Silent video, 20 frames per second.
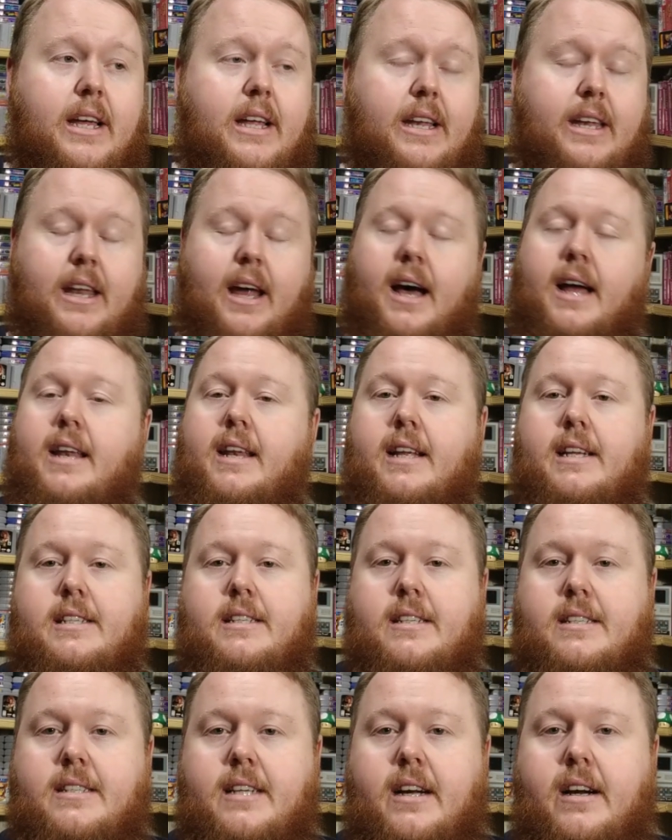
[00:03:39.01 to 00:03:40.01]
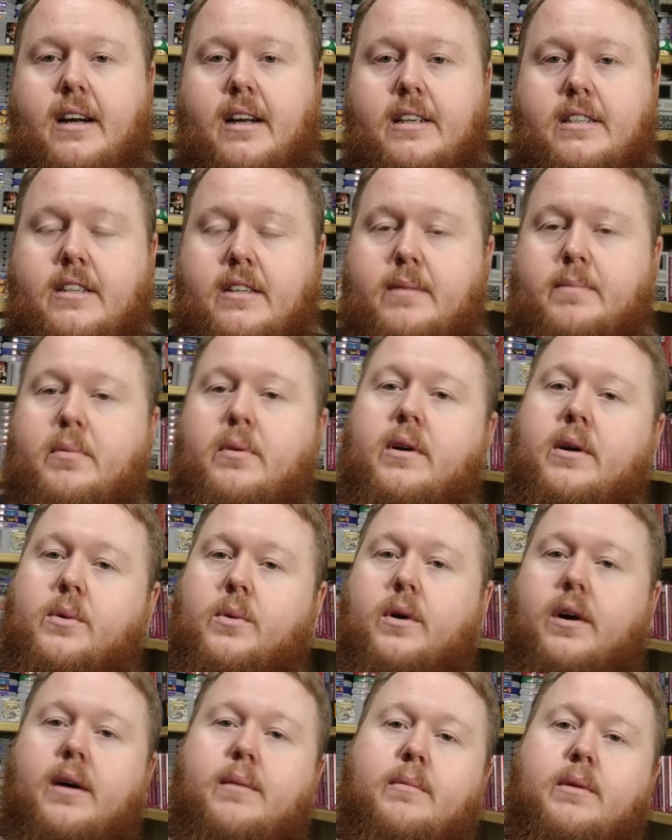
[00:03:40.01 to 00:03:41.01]
Not necessarily to the point
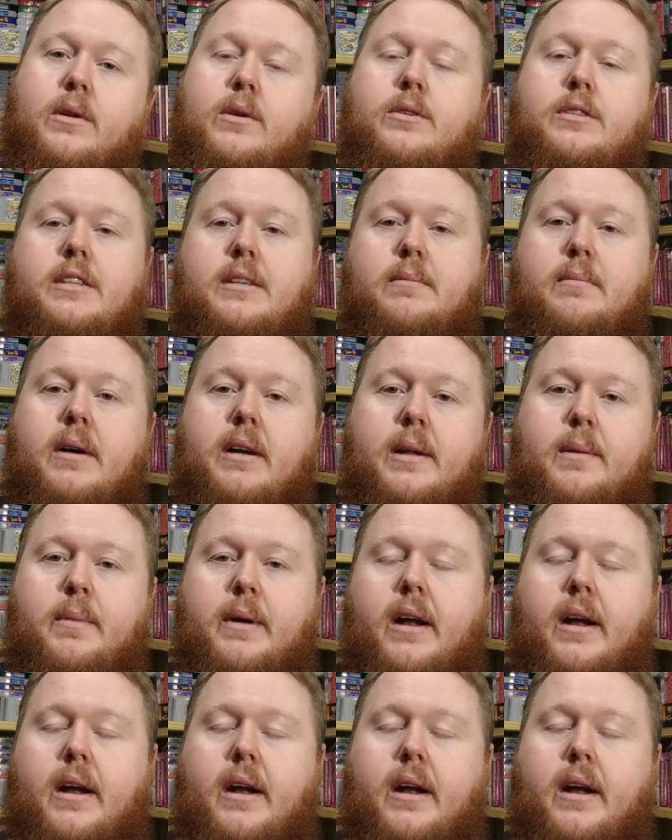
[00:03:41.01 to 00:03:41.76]
where I'm losing money,